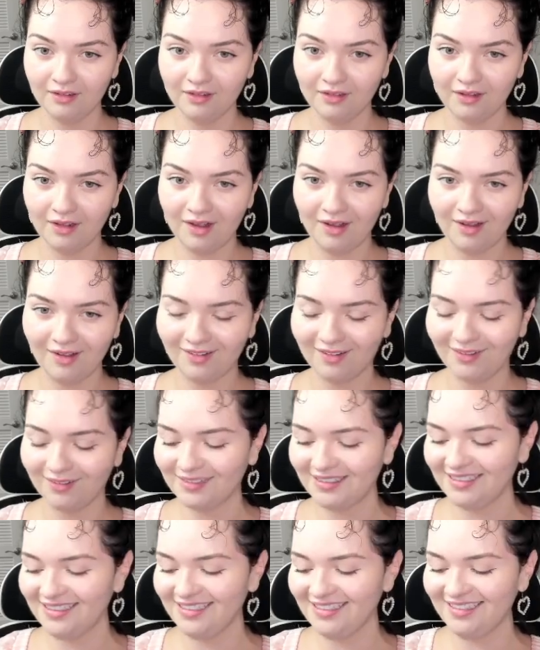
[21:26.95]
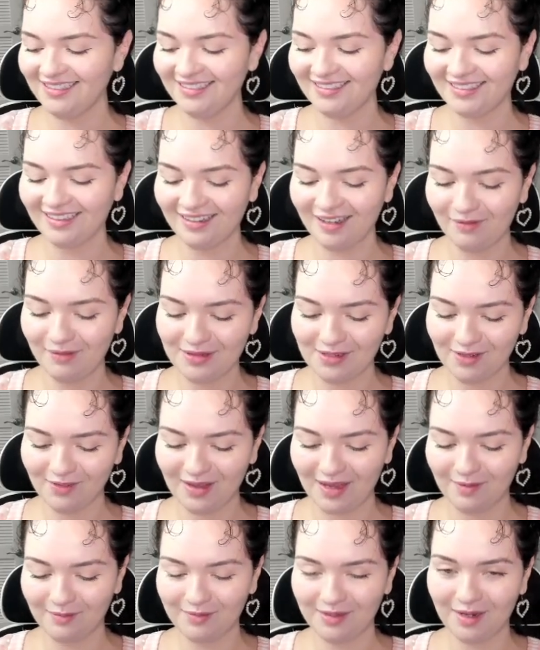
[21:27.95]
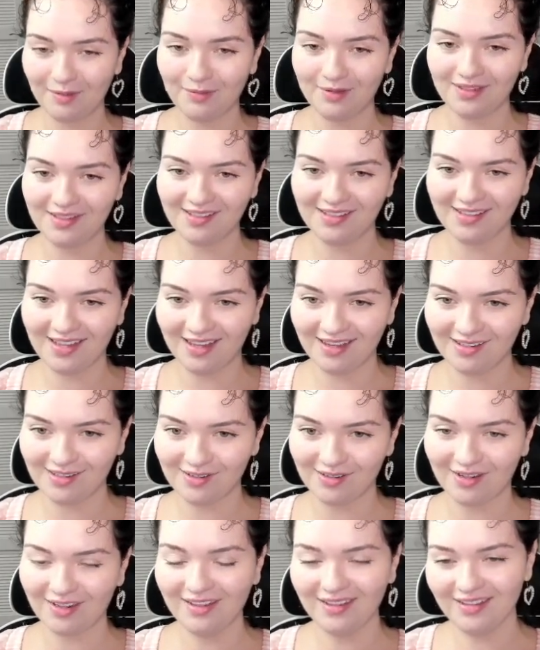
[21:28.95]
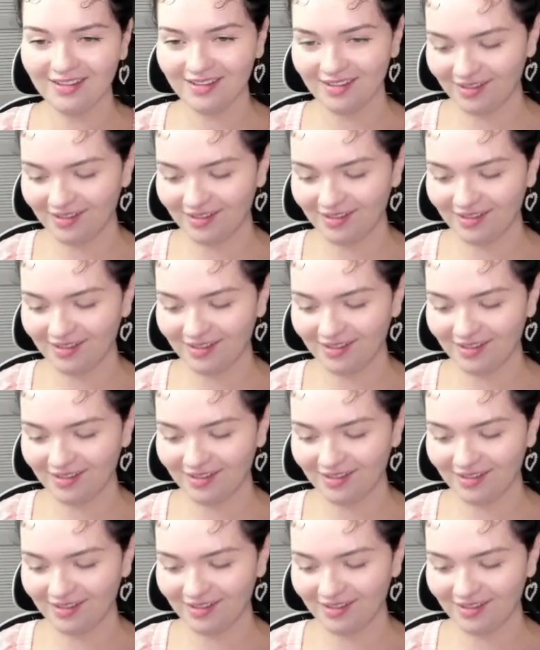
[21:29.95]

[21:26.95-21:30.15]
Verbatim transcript: oh, see, like I got myself hyped up. It's a Scizor. I think this